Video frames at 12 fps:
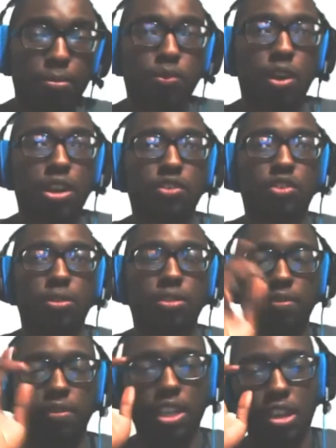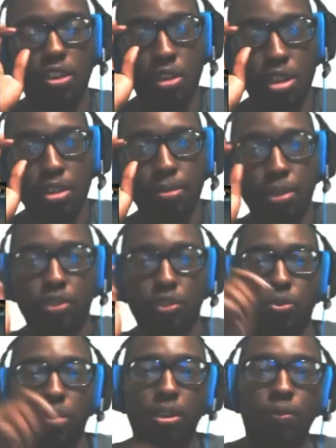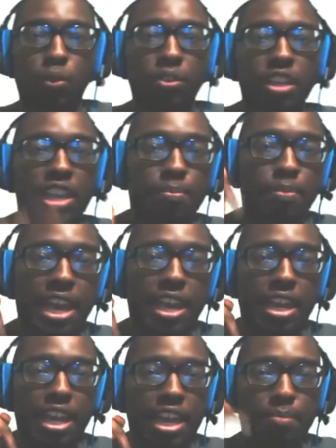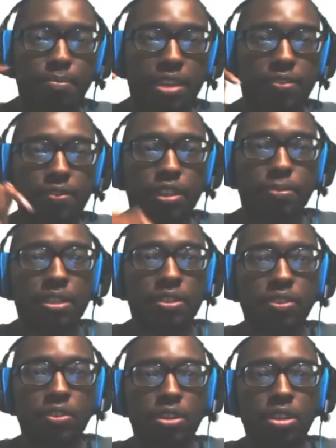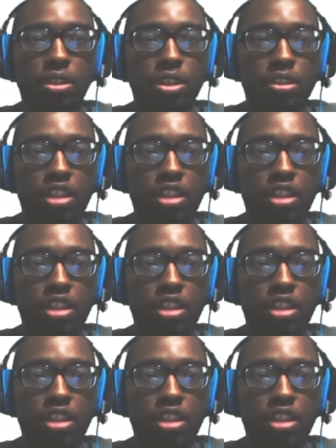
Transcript: Before I get started with this video, make sure you subscribe to Fourth Impact and MYX Philippines during the